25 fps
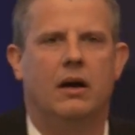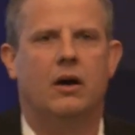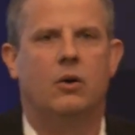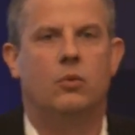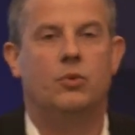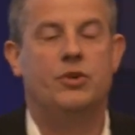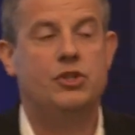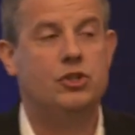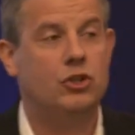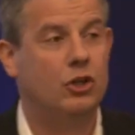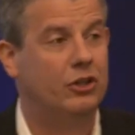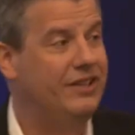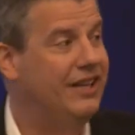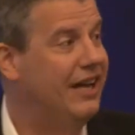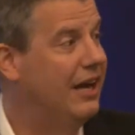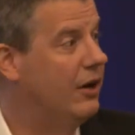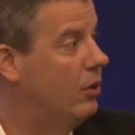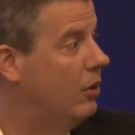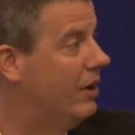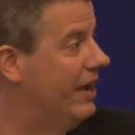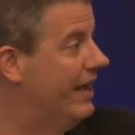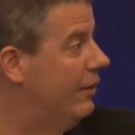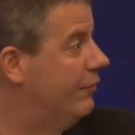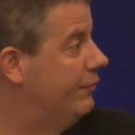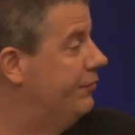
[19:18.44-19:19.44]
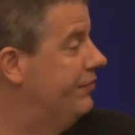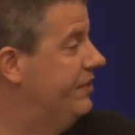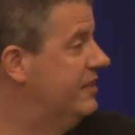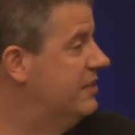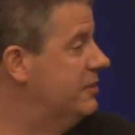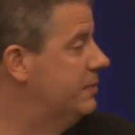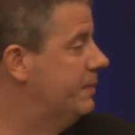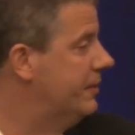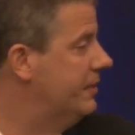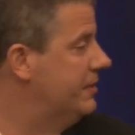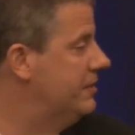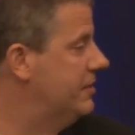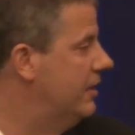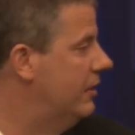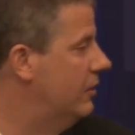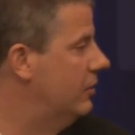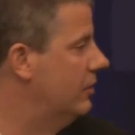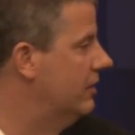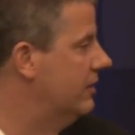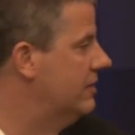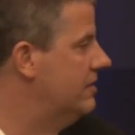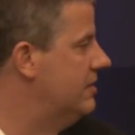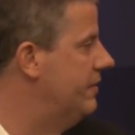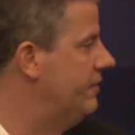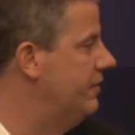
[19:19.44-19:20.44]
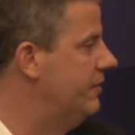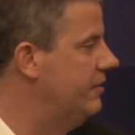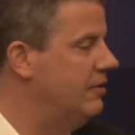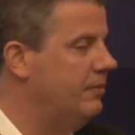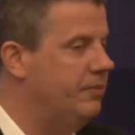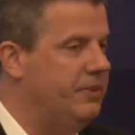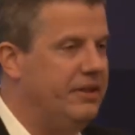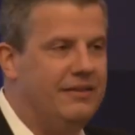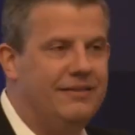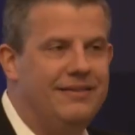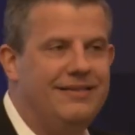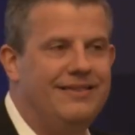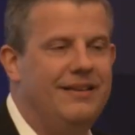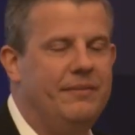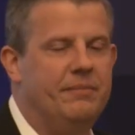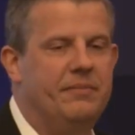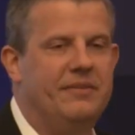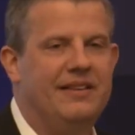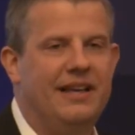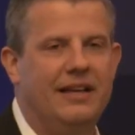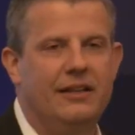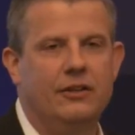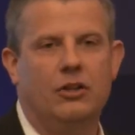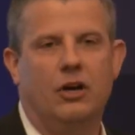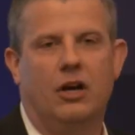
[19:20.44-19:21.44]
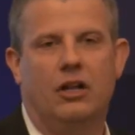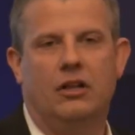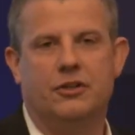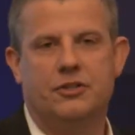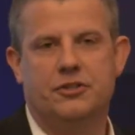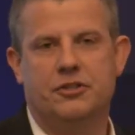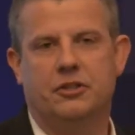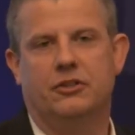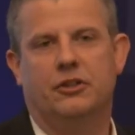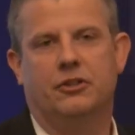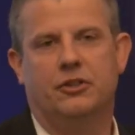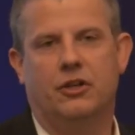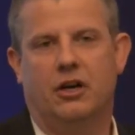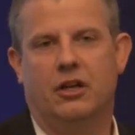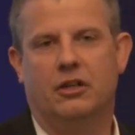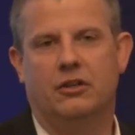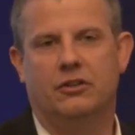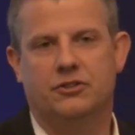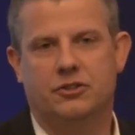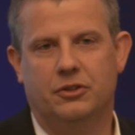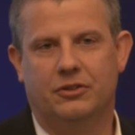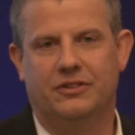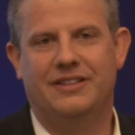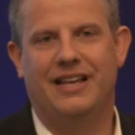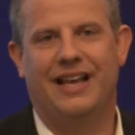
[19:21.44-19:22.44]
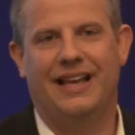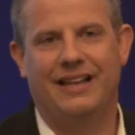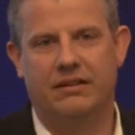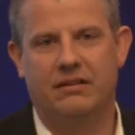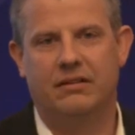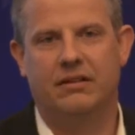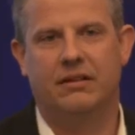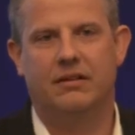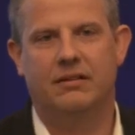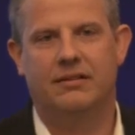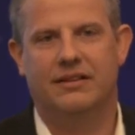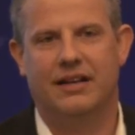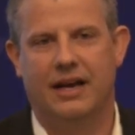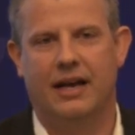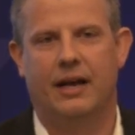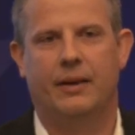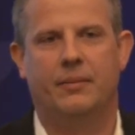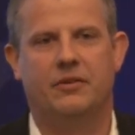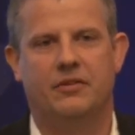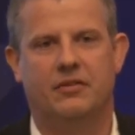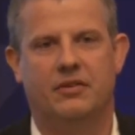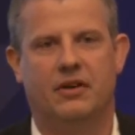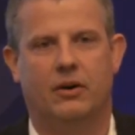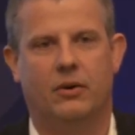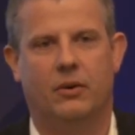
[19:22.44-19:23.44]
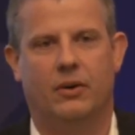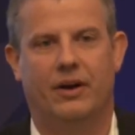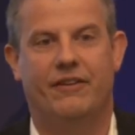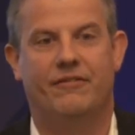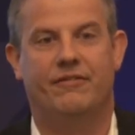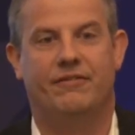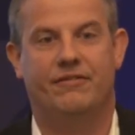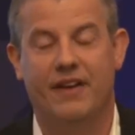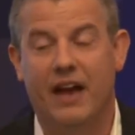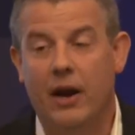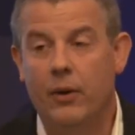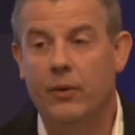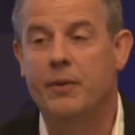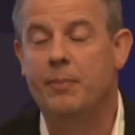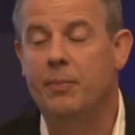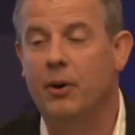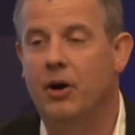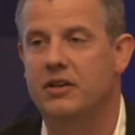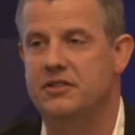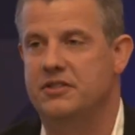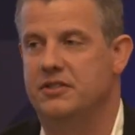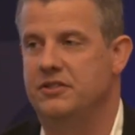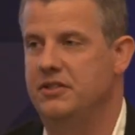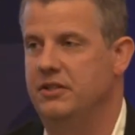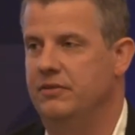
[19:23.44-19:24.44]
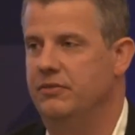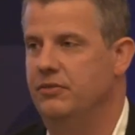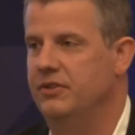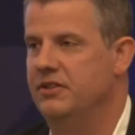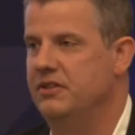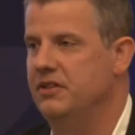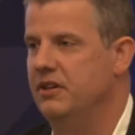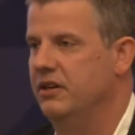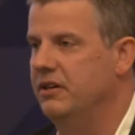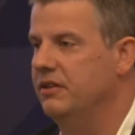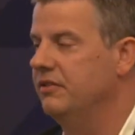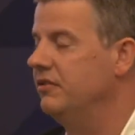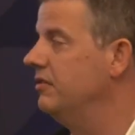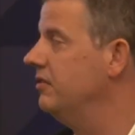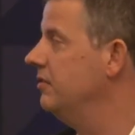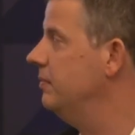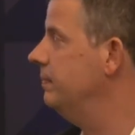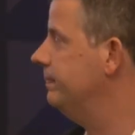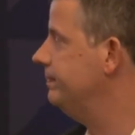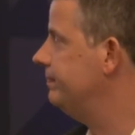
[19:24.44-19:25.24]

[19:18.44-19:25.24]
We saw the ROI of this particular activity be $10 on the dollar, so 10 times ROI, very positive returns.